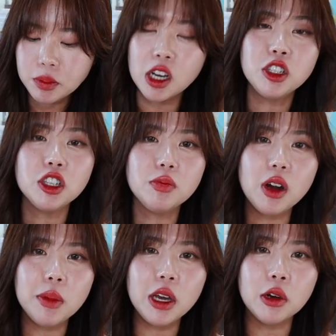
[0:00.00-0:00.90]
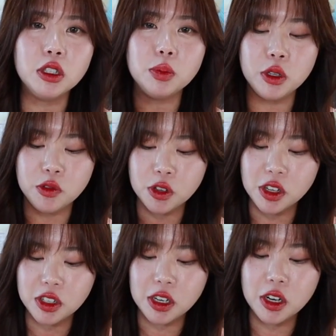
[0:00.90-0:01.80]
I should have brought my own spoon for
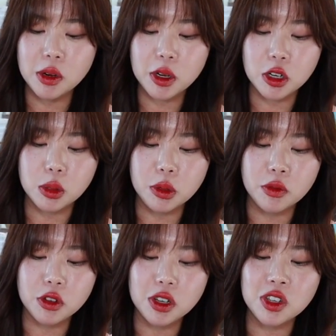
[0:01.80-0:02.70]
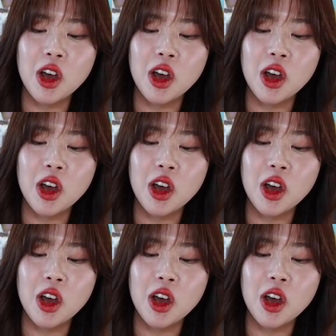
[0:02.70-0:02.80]
this. I need a bigger spoon for this.